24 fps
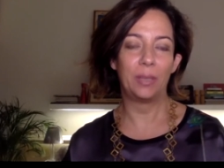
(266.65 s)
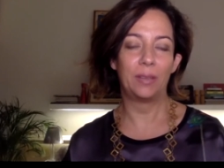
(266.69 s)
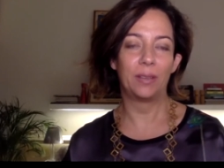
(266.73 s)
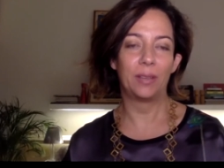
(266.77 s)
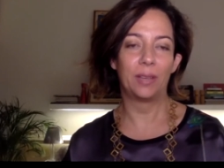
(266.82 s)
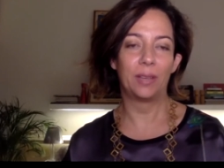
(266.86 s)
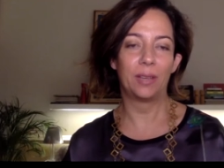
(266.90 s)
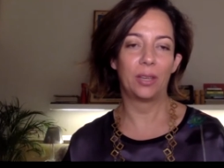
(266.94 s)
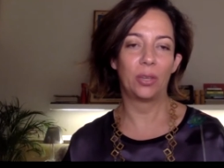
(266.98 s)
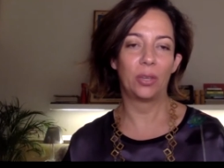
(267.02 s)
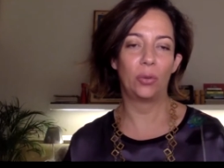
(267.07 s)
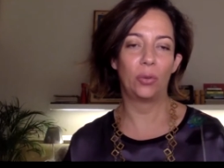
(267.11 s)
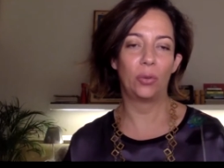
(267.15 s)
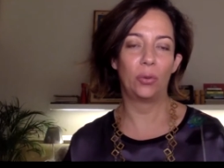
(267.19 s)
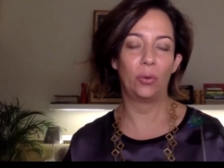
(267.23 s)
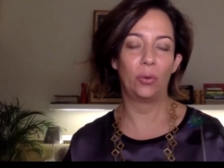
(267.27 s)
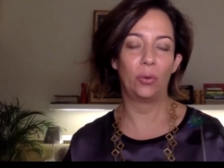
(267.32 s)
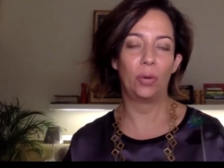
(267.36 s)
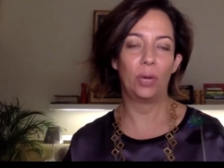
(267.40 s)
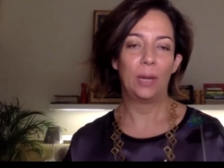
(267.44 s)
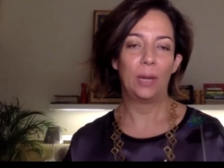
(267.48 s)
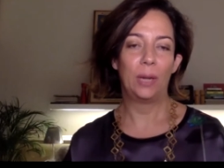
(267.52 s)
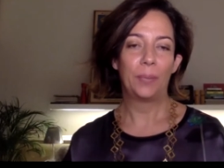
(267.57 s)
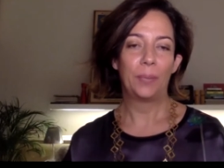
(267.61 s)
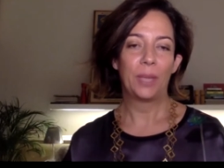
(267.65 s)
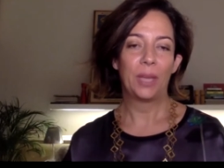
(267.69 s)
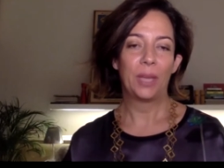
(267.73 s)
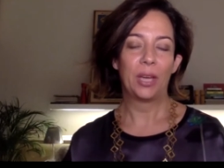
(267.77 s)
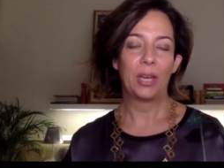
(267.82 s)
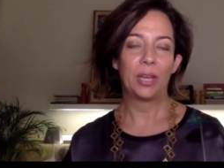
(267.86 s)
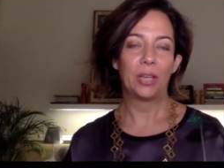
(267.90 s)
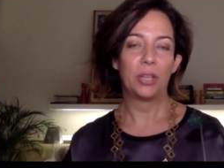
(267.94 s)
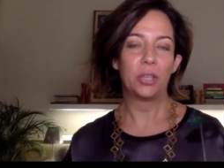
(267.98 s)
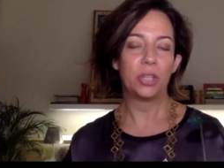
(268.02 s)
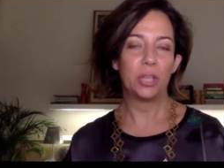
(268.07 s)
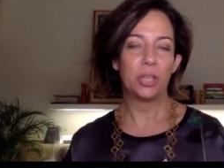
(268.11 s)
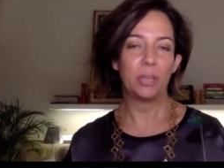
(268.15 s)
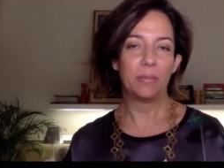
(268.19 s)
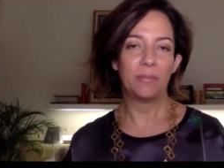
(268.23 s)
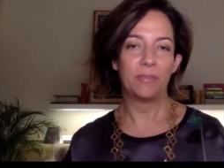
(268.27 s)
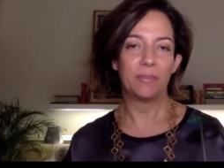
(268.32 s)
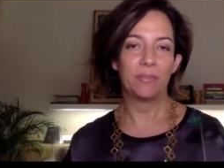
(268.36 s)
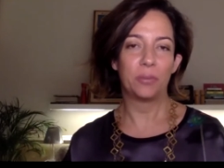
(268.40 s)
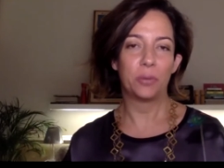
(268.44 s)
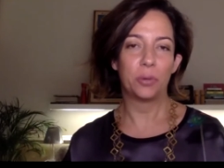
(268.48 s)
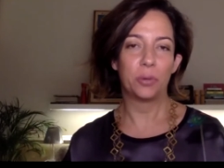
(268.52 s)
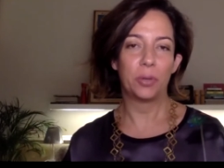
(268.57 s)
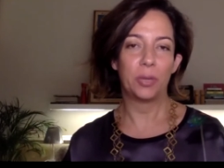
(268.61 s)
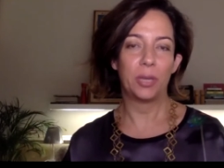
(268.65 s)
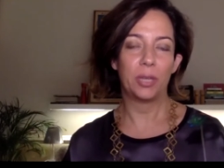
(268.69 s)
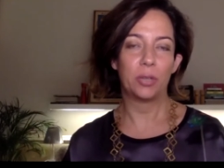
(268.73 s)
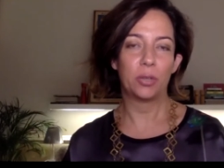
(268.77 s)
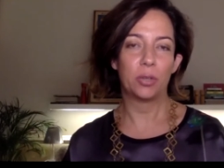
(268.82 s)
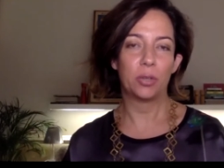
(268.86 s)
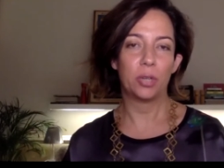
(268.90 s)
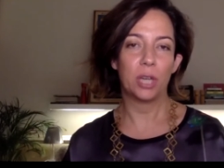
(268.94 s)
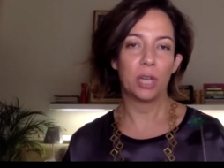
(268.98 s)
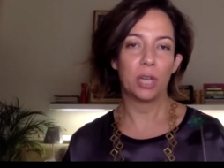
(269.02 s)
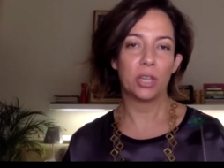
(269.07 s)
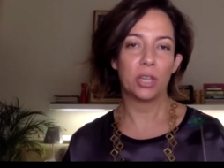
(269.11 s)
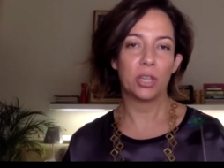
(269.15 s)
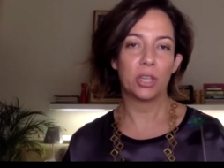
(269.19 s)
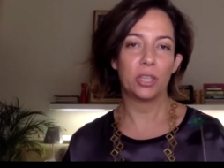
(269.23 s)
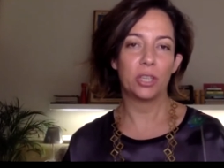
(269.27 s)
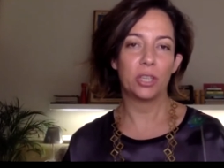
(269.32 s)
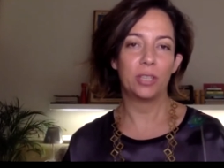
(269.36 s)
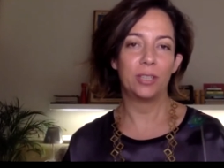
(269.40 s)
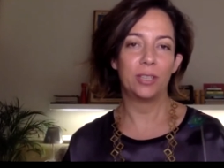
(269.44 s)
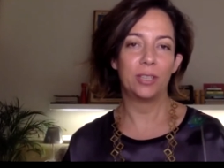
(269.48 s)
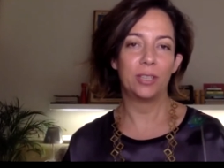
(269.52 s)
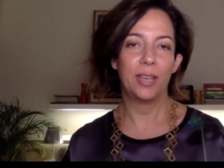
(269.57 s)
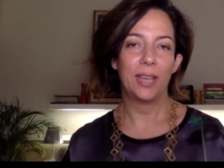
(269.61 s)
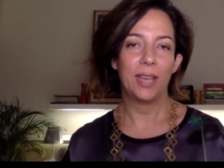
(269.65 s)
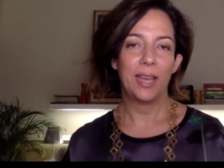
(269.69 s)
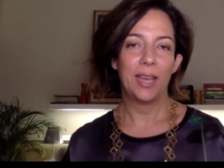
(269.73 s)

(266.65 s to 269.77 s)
Thank you, Jim, for the introduction.